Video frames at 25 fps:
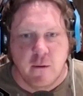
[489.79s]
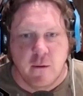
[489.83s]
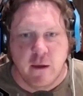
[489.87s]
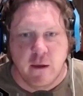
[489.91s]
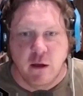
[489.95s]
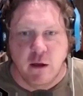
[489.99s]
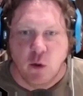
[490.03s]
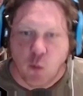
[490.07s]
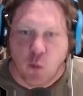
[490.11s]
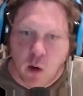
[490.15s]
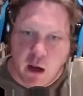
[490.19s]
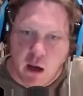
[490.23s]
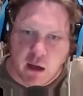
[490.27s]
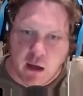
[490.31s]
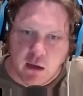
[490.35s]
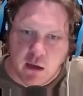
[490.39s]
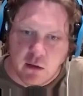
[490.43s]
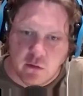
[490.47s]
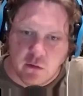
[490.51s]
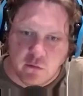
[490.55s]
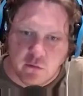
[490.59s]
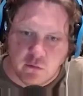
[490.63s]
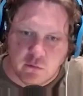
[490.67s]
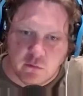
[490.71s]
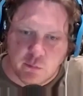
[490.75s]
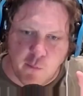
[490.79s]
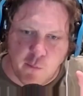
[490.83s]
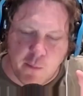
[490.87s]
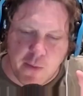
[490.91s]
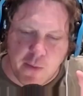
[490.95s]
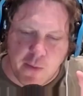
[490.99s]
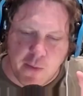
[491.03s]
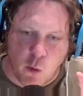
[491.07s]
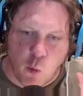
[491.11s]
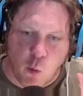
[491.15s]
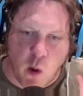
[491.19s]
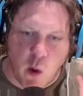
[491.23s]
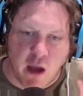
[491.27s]
in a way, his
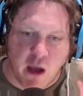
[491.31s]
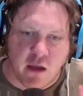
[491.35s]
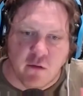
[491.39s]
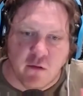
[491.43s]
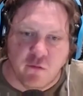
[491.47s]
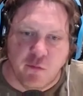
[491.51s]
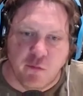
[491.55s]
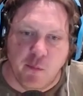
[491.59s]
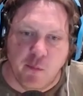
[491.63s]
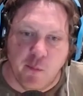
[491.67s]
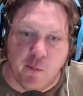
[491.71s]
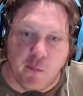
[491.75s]
way of